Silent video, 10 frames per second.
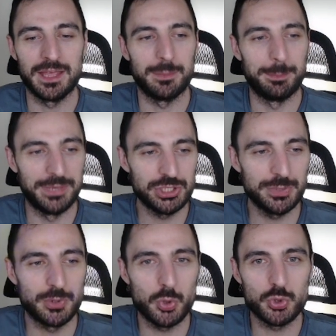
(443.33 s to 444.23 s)
bishop
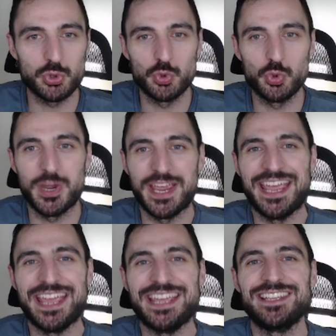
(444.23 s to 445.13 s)
goes to
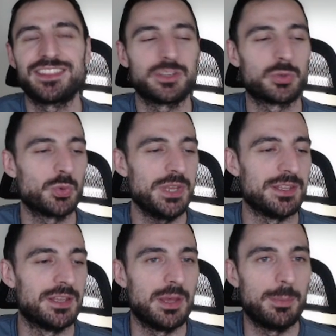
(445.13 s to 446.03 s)
A3,
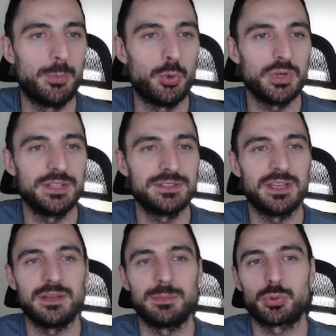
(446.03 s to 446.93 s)
putting the
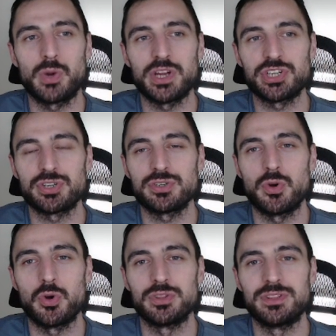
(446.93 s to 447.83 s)
pressure
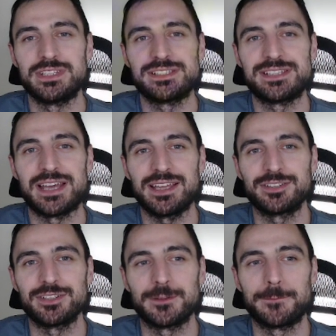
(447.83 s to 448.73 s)
on this diagonal,
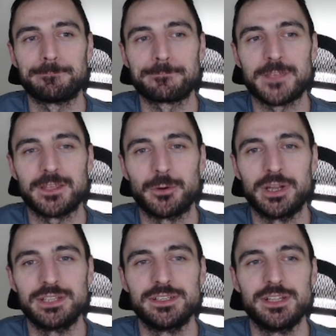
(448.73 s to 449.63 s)
right?
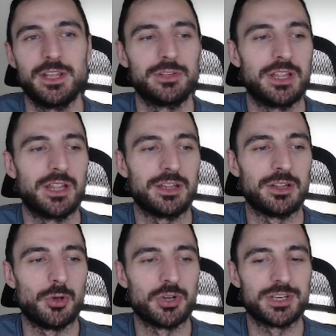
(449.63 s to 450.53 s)
The
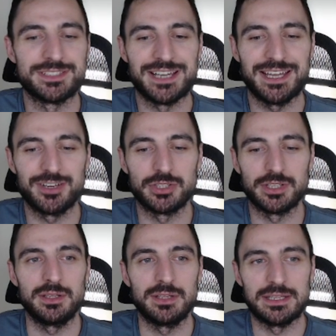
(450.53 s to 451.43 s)
long diagonal,
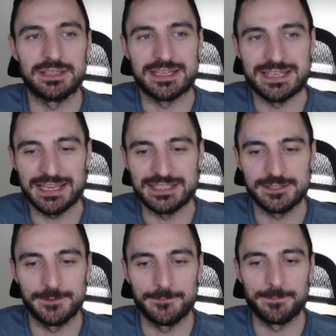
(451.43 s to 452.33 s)
and then knight.
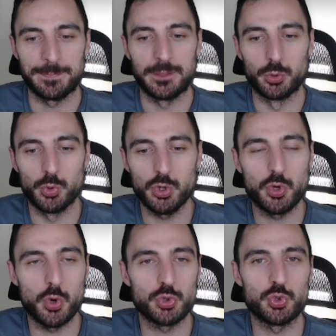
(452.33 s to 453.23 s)
Rook
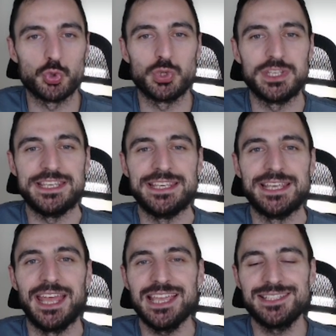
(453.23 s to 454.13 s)
goes to
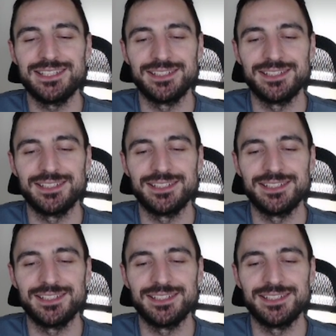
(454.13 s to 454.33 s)
E8,